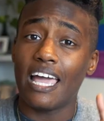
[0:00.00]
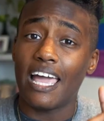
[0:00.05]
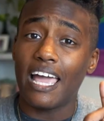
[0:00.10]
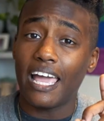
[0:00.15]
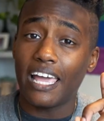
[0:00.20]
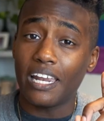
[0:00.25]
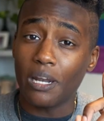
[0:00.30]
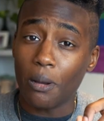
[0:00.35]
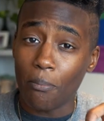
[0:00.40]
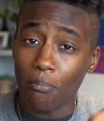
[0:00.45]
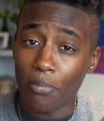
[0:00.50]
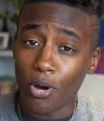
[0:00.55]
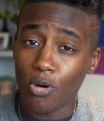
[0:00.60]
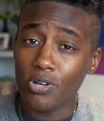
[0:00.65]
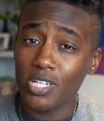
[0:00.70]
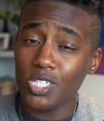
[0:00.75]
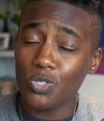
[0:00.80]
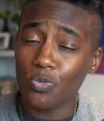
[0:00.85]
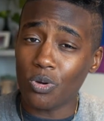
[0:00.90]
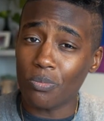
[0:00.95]
And the
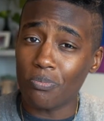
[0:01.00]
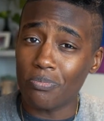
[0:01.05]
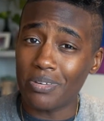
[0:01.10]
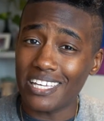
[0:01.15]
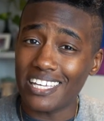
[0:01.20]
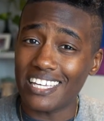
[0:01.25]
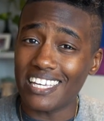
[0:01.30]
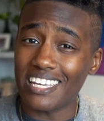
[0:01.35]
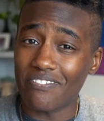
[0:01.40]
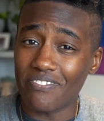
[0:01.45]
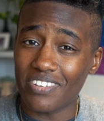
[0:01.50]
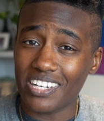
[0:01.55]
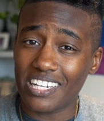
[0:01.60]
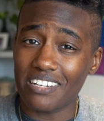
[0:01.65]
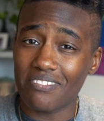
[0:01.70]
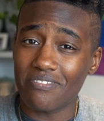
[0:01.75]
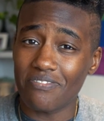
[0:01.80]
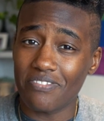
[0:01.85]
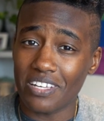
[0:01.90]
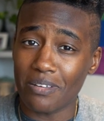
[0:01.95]
bonus would be if it
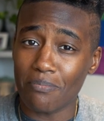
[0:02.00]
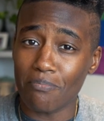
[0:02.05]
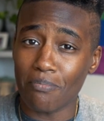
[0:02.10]
could fit